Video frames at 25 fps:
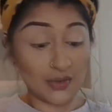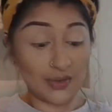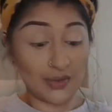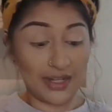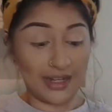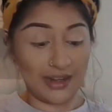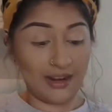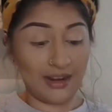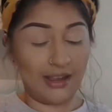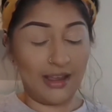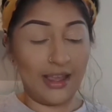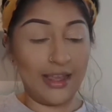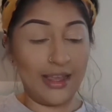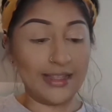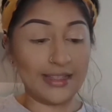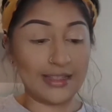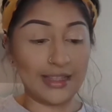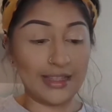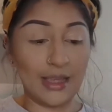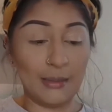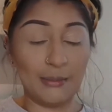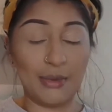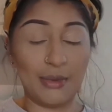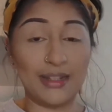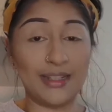really nice,
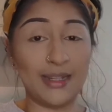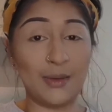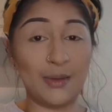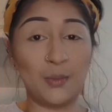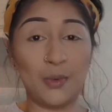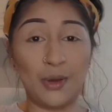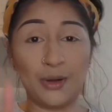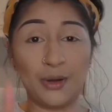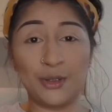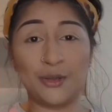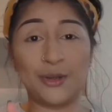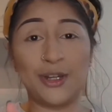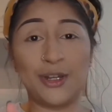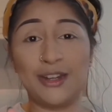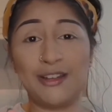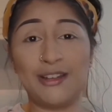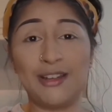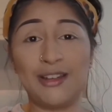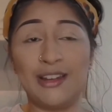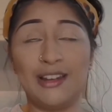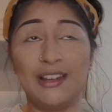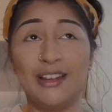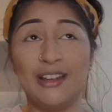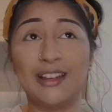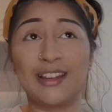but I did one green
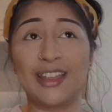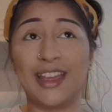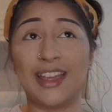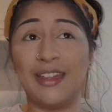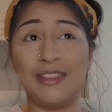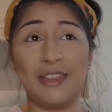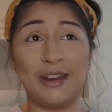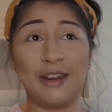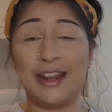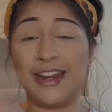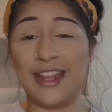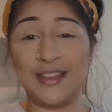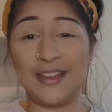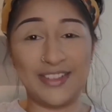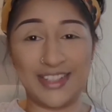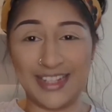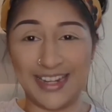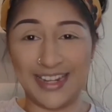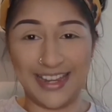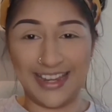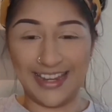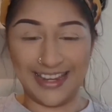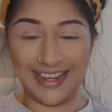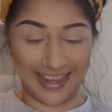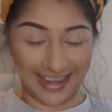eye look and then I never
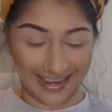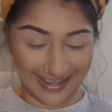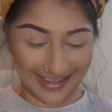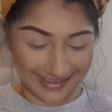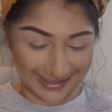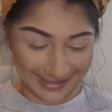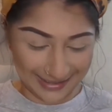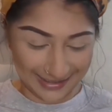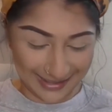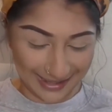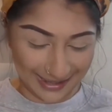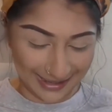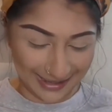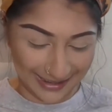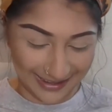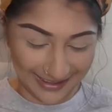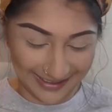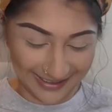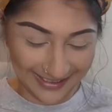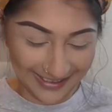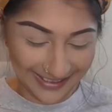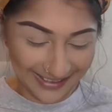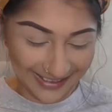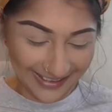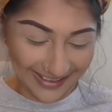did it again,
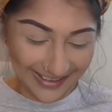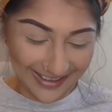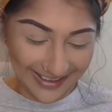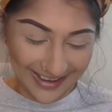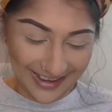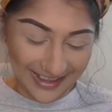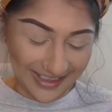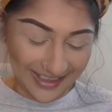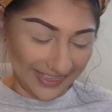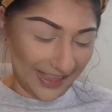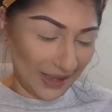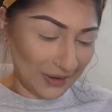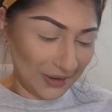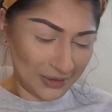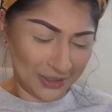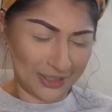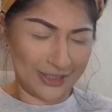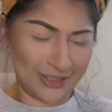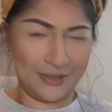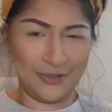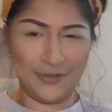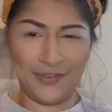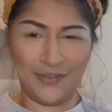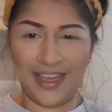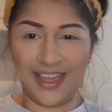so that was
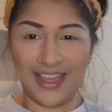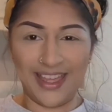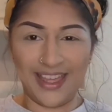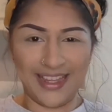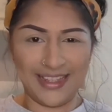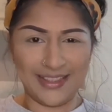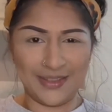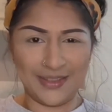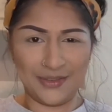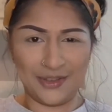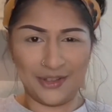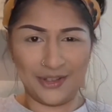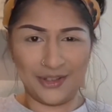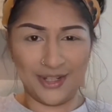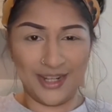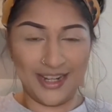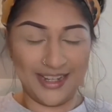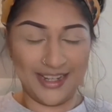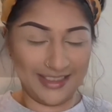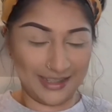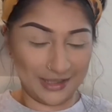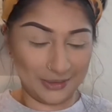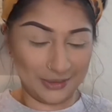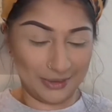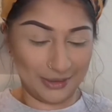just a phase of
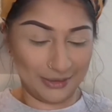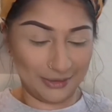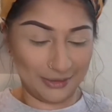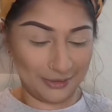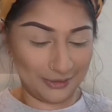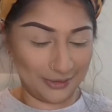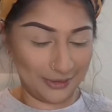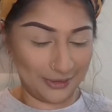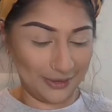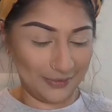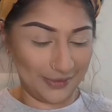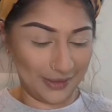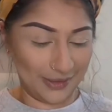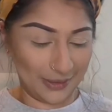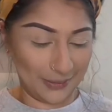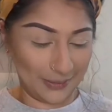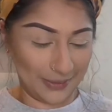green that I went through. Very